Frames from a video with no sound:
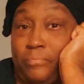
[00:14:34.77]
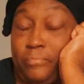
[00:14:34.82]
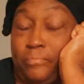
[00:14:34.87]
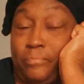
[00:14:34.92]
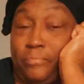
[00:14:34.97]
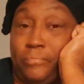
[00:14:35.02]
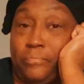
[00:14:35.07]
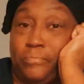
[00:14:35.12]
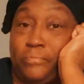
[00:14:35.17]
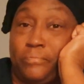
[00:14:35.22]

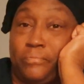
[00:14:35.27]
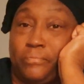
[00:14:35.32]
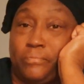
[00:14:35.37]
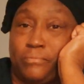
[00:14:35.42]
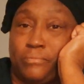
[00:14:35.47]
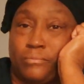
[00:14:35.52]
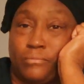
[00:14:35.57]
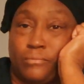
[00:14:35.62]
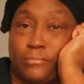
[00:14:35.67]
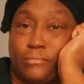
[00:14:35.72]

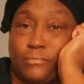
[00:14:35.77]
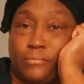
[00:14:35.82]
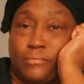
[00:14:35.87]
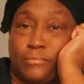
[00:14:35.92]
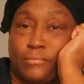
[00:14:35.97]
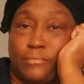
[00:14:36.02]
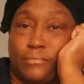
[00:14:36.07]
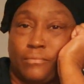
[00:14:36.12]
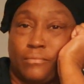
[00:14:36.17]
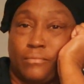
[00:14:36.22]

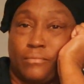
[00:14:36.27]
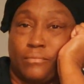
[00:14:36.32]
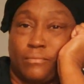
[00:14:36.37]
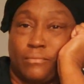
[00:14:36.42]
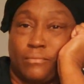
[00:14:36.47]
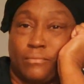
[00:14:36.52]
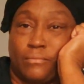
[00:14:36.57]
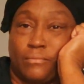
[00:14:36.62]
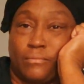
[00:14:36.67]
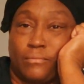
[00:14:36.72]

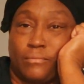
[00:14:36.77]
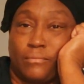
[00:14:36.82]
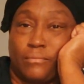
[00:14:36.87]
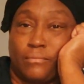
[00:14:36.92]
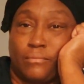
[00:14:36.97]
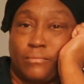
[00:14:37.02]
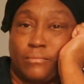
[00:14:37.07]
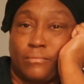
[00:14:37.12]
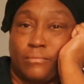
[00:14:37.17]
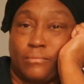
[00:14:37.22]

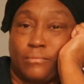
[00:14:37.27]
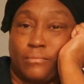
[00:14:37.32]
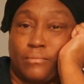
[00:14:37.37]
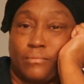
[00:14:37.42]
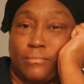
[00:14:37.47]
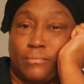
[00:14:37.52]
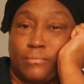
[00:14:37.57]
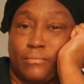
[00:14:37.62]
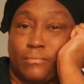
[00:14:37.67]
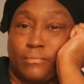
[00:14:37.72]

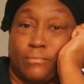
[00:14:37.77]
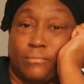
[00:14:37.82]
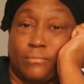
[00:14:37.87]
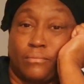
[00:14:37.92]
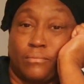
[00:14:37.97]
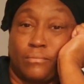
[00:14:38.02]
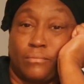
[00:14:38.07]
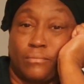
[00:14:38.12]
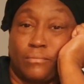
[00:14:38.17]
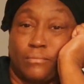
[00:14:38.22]

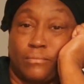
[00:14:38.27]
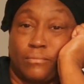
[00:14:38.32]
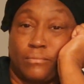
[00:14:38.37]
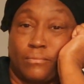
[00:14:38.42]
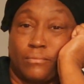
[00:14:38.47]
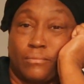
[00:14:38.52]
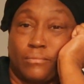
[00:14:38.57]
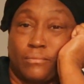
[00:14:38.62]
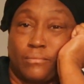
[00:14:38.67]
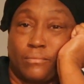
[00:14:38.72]

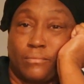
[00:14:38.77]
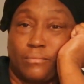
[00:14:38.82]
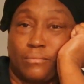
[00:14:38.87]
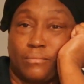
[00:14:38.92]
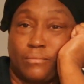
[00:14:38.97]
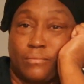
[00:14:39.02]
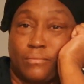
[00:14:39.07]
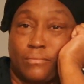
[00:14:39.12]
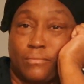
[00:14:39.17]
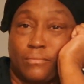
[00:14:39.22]

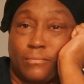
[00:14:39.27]
The person shown says nothing.